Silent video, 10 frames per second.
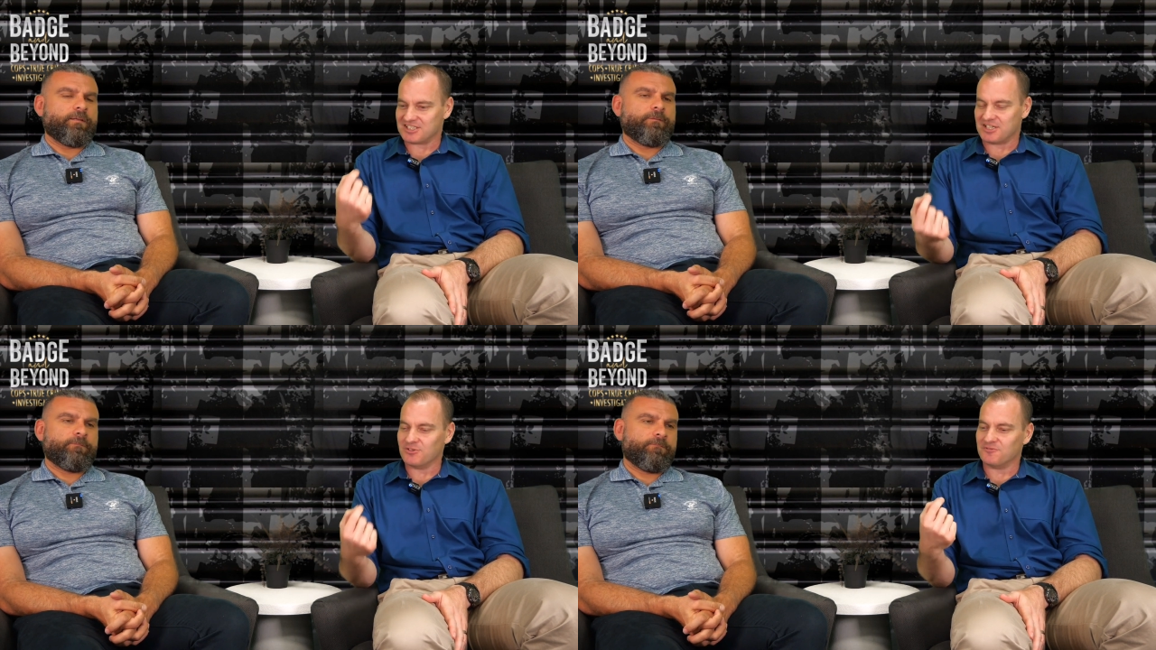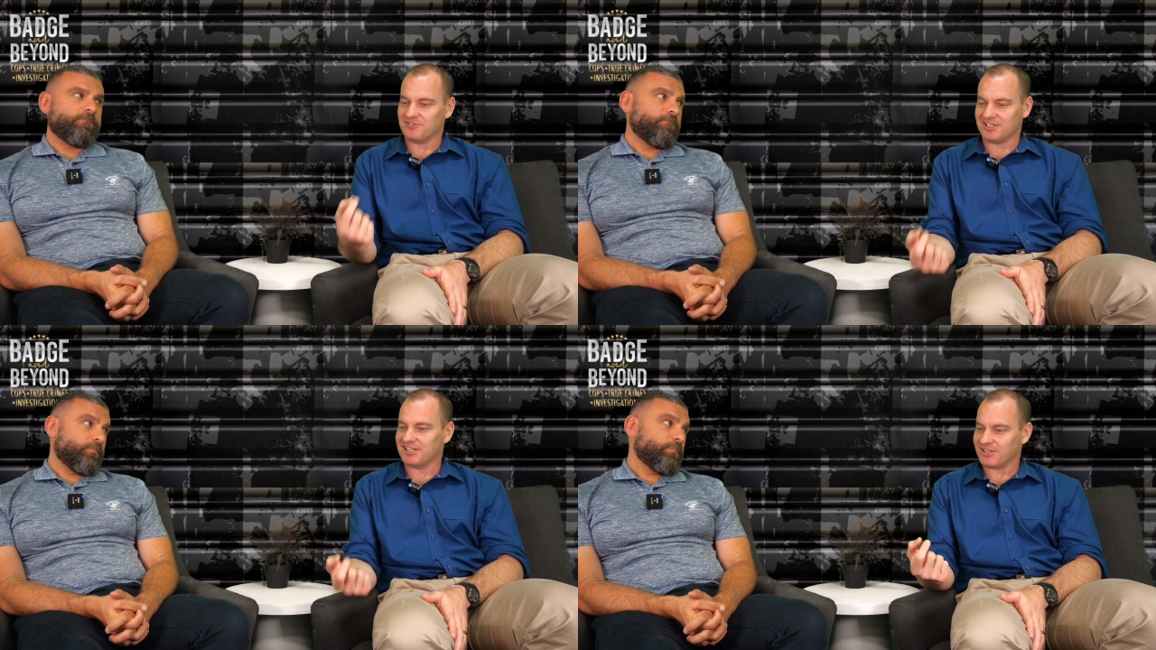
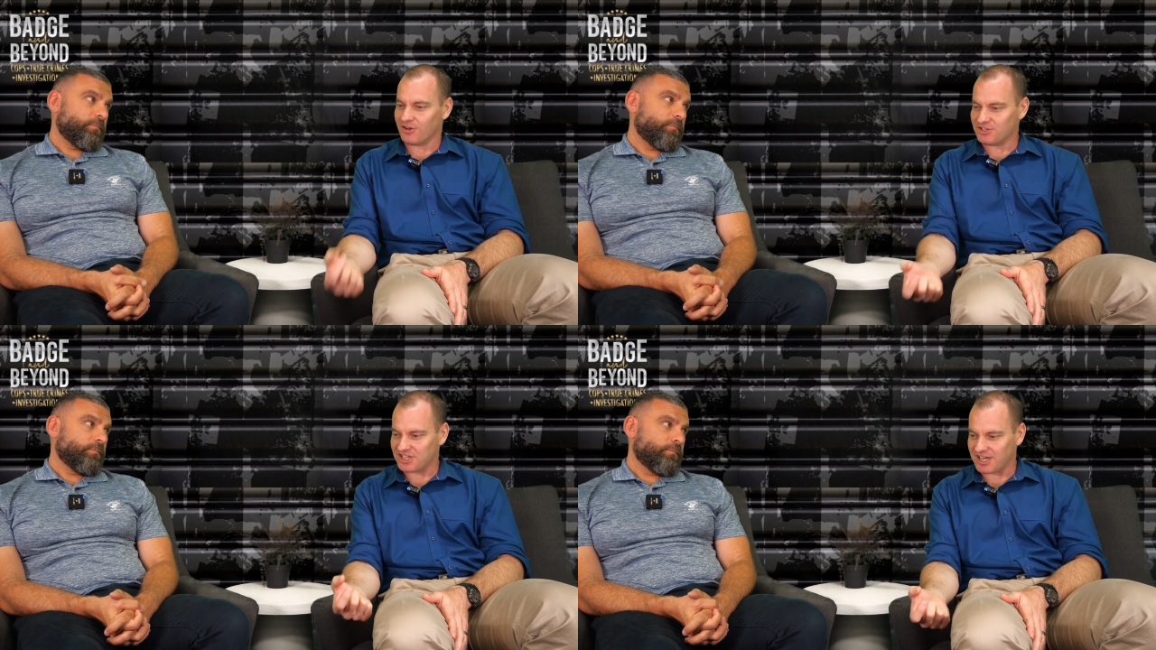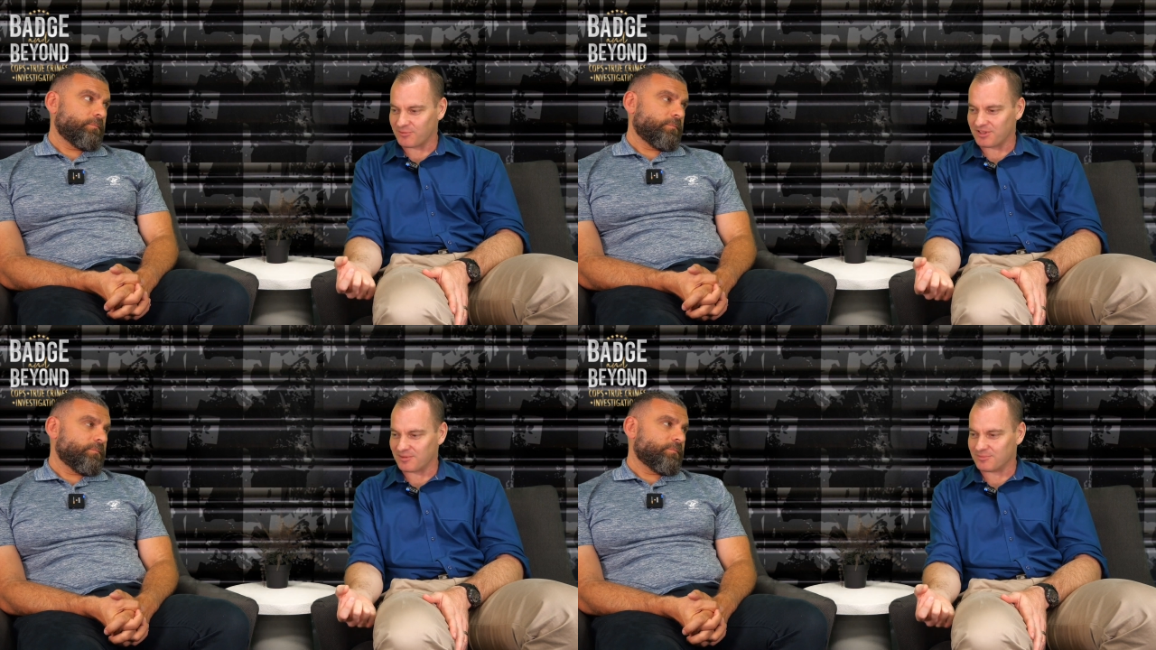Speaker 1: skillfully
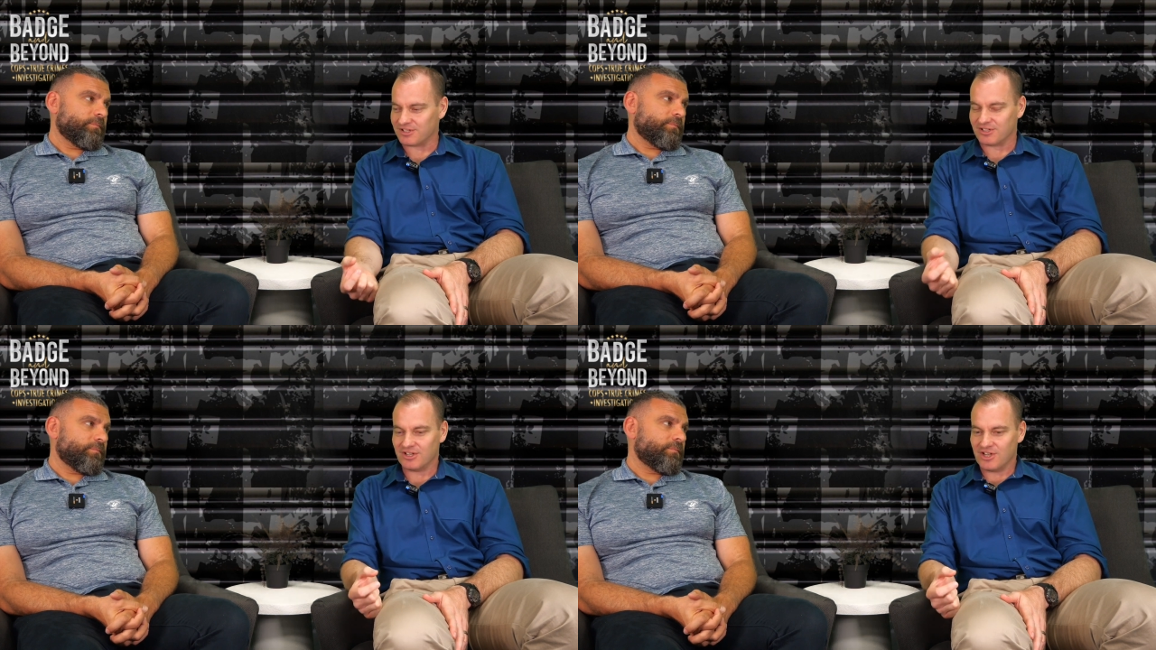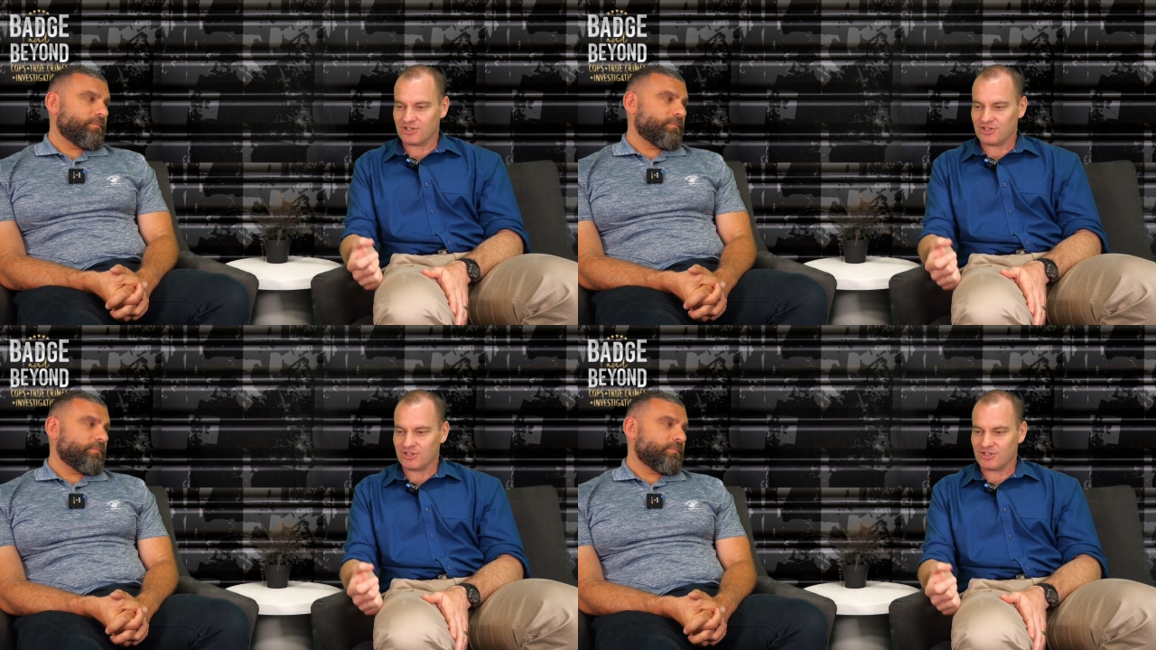negotiating with them to